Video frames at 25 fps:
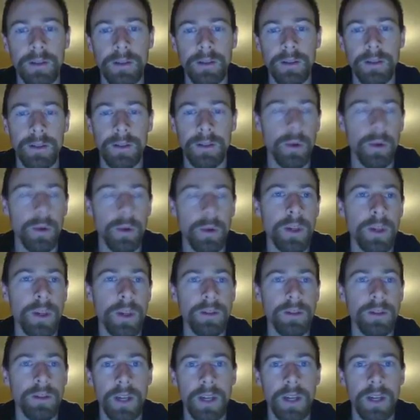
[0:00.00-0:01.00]
always do
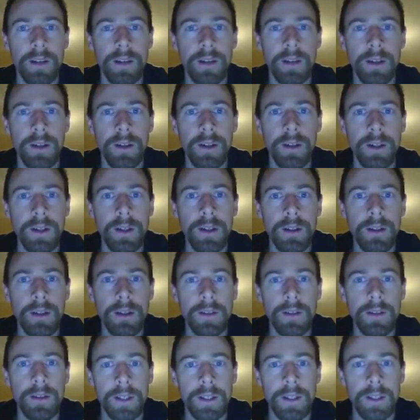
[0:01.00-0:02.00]
that.
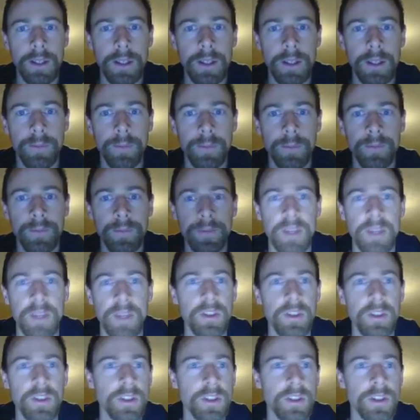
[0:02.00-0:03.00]
Now just
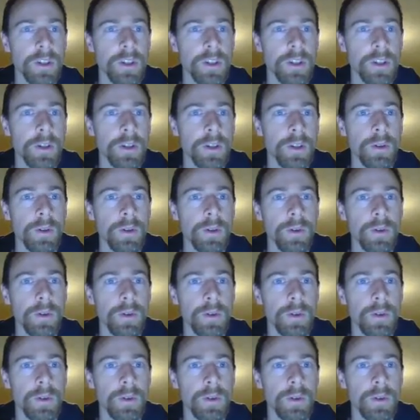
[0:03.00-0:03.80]
to show you, I'm